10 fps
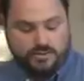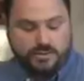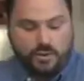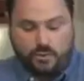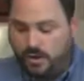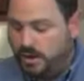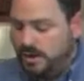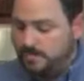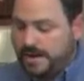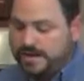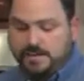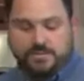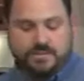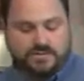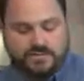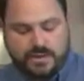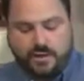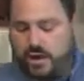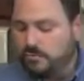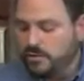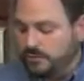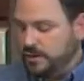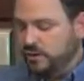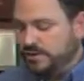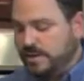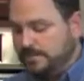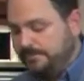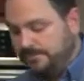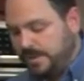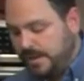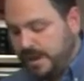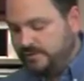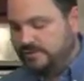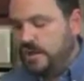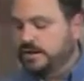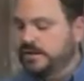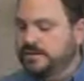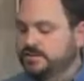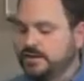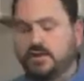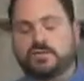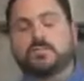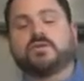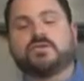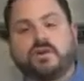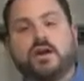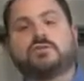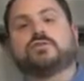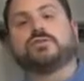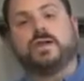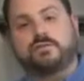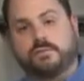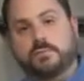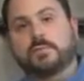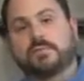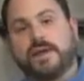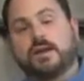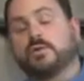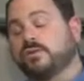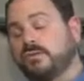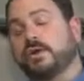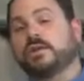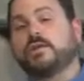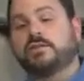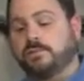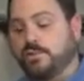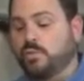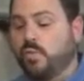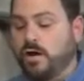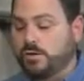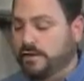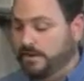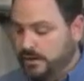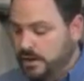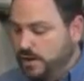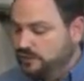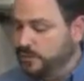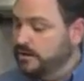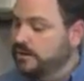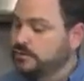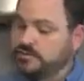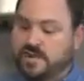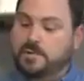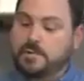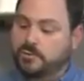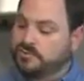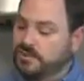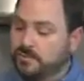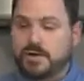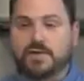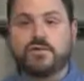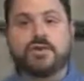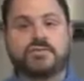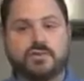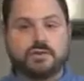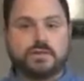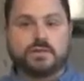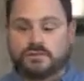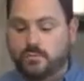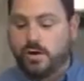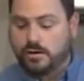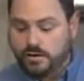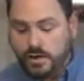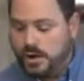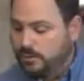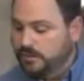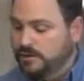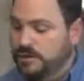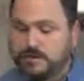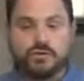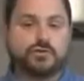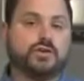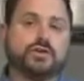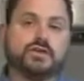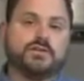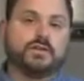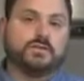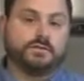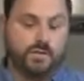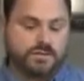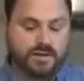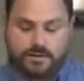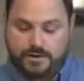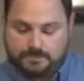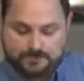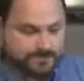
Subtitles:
So by keeping the skin on when we cook them, it's not going to leach out as much starch or flavor from the potato, and it's not going to let as much water in. So we're going to let those come up to a simmer. I've already salted this water. We're going to let those cook until they're fork tender.